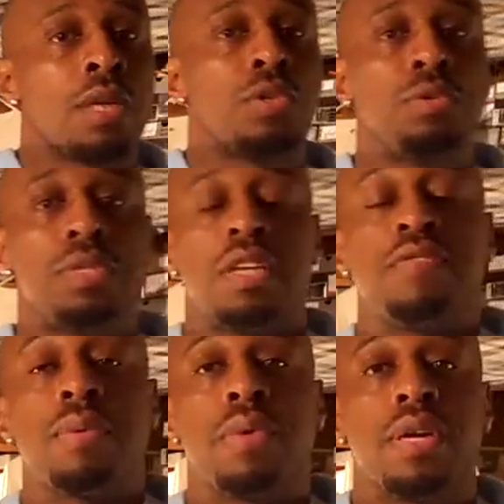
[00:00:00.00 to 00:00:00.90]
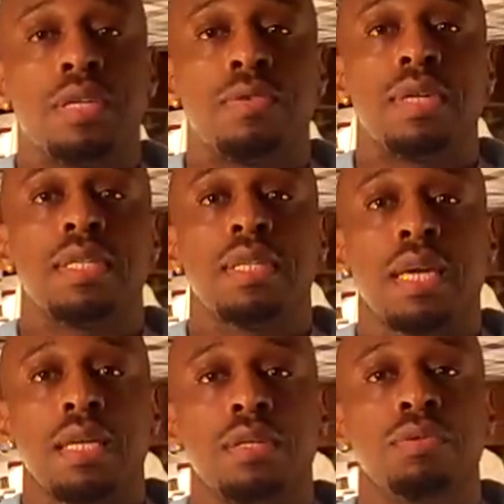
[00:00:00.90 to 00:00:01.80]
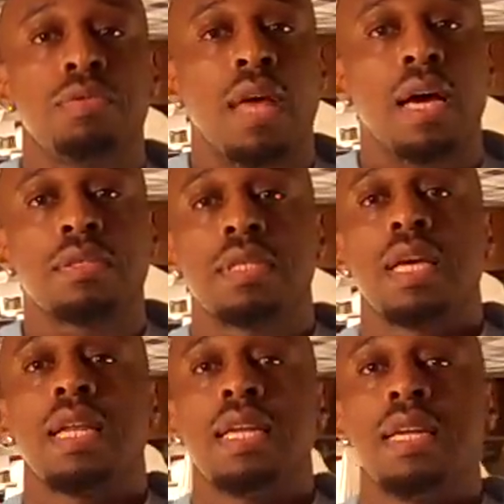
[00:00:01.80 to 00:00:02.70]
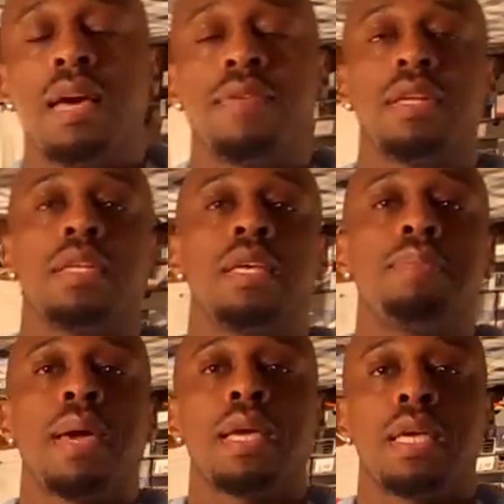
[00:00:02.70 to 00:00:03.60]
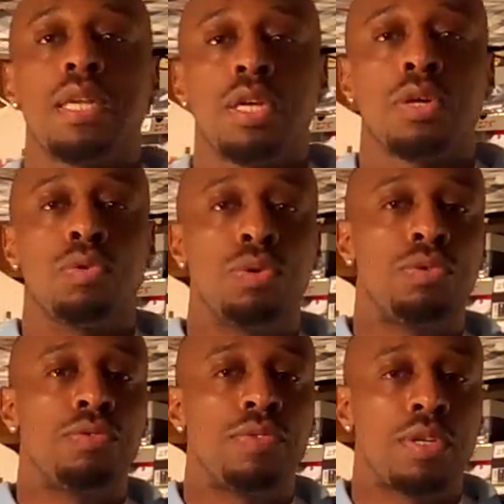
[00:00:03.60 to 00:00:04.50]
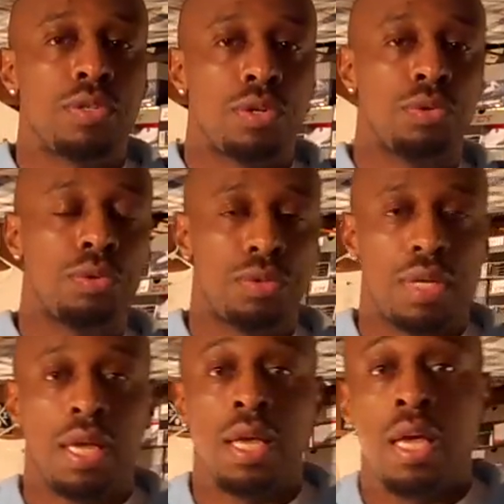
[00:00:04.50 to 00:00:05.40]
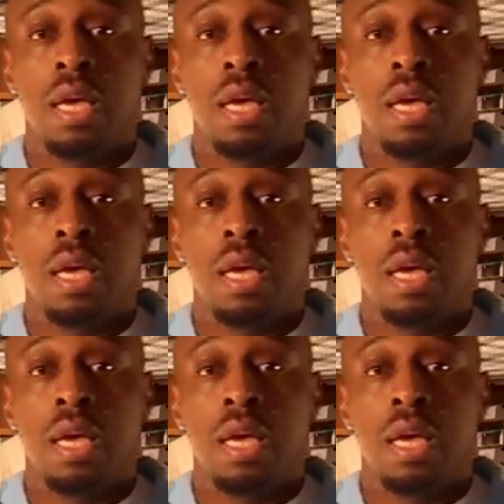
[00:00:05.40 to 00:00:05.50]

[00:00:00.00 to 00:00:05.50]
Tuesday, February the 22nd, 2011. Get back in the groove Tuesday.